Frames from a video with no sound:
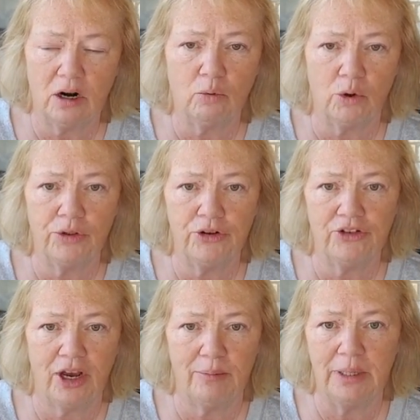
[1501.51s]
are worth your
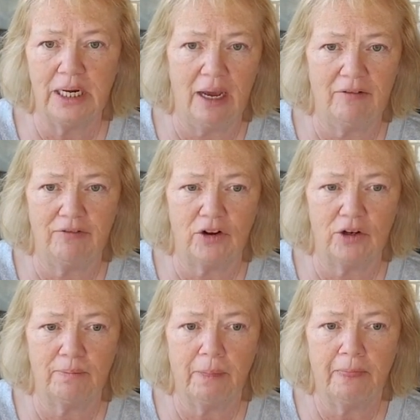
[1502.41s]
time and effort.